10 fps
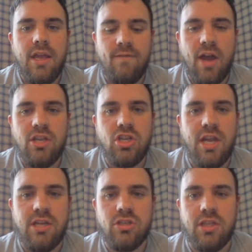If I
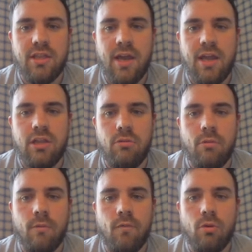change this guy to a
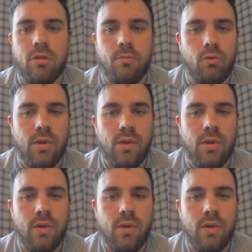reversible